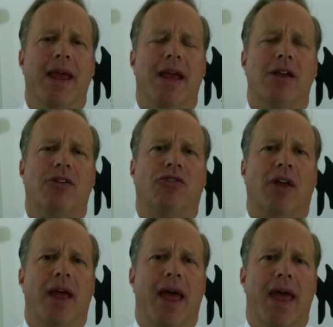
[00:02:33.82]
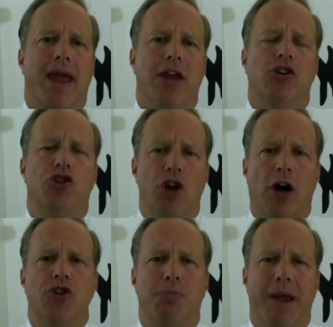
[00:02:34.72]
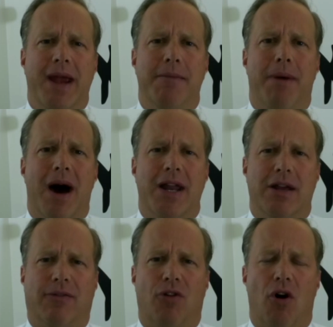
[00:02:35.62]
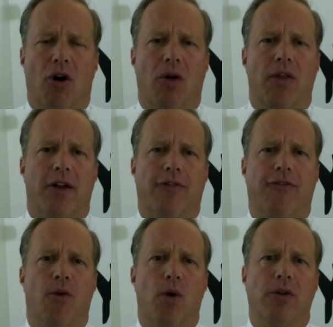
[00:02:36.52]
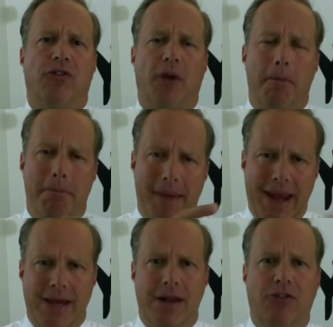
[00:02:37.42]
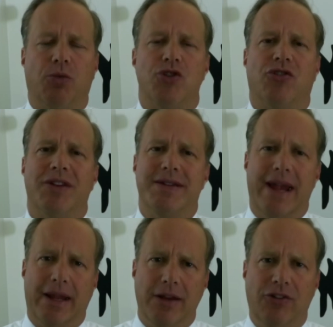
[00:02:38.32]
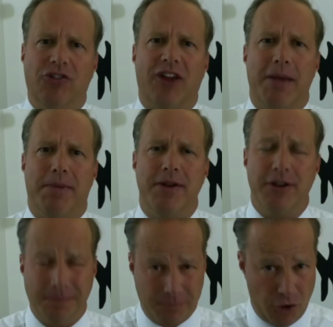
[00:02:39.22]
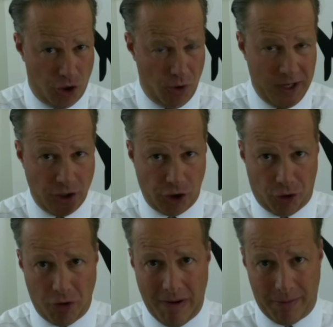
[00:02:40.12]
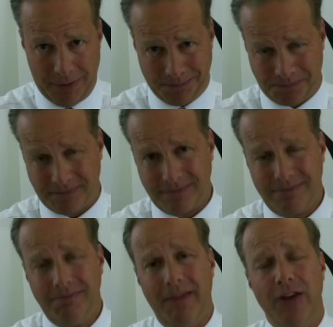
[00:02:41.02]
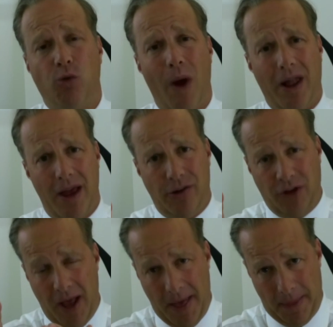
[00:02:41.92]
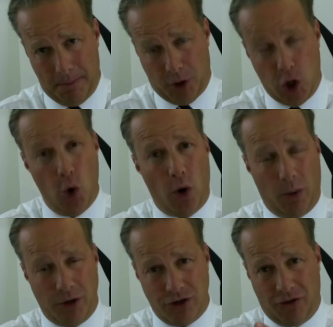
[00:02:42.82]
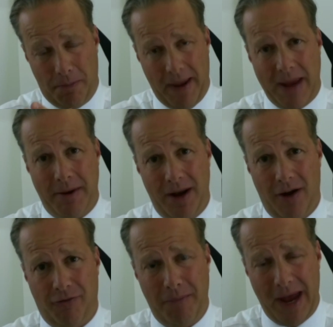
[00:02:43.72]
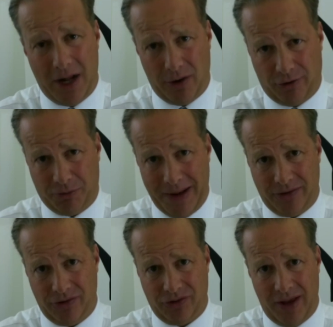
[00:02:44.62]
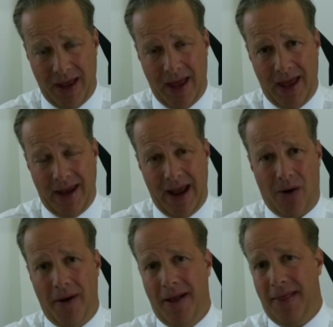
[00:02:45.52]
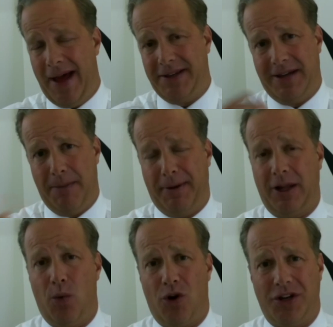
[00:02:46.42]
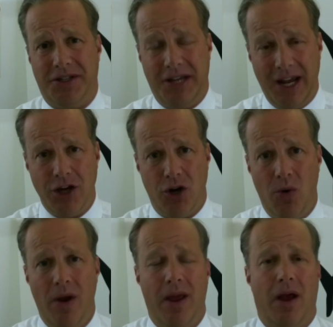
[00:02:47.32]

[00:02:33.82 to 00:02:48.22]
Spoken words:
is a judge-made body of law that affords maintenance, which is a daily stipend, to the injured crew member, as well as the cure, which is the payment of medical expenses. Now, that typically will continue